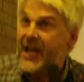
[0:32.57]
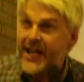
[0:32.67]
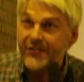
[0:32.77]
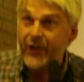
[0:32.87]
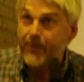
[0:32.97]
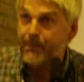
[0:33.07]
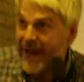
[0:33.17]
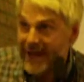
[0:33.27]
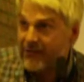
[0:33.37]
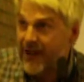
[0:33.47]
He has no
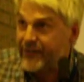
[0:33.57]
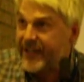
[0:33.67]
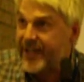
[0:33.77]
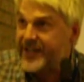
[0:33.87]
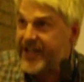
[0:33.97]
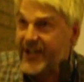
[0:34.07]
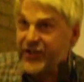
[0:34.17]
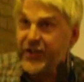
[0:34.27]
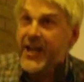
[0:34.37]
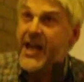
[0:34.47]
background in
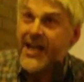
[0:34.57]
education.